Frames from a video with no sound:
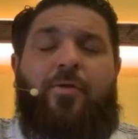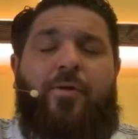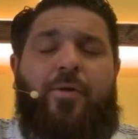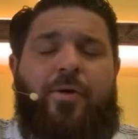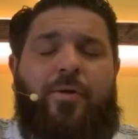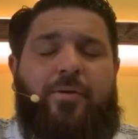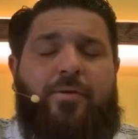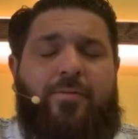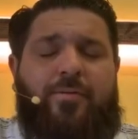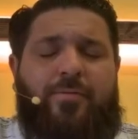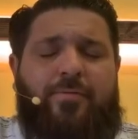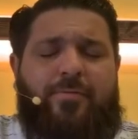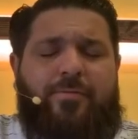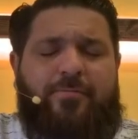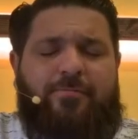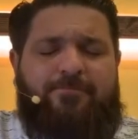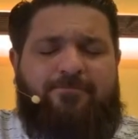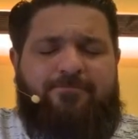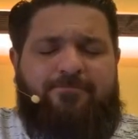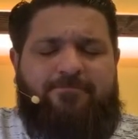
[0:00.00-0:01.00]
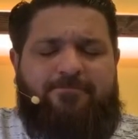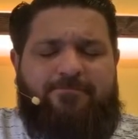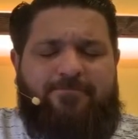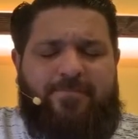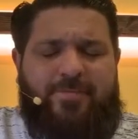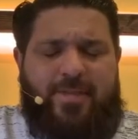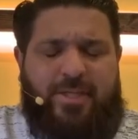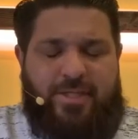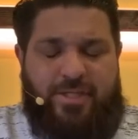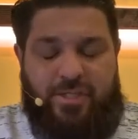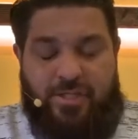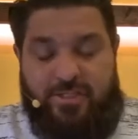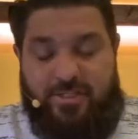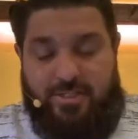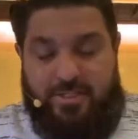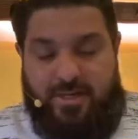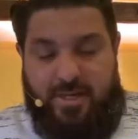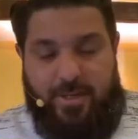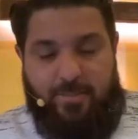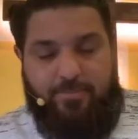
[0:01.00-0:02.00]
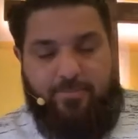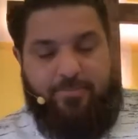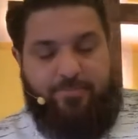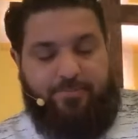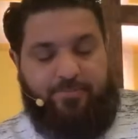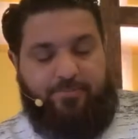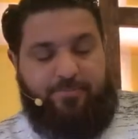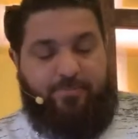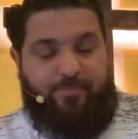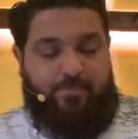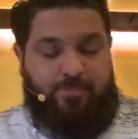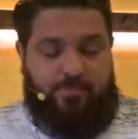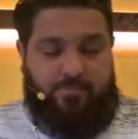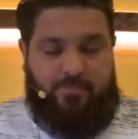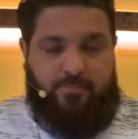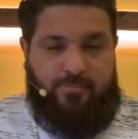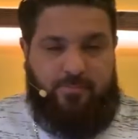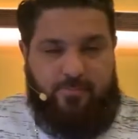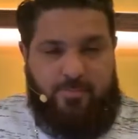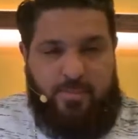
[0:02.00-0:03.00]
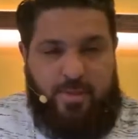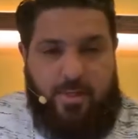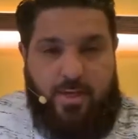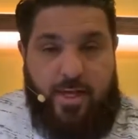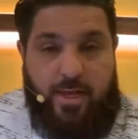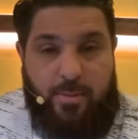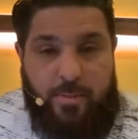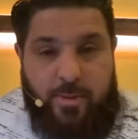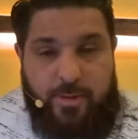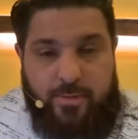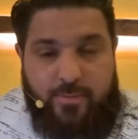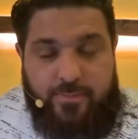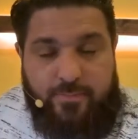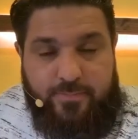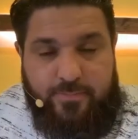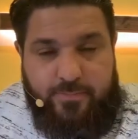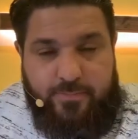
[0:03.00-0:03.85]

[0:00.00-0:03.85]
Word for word: Lord. In Jesus' name. Amen.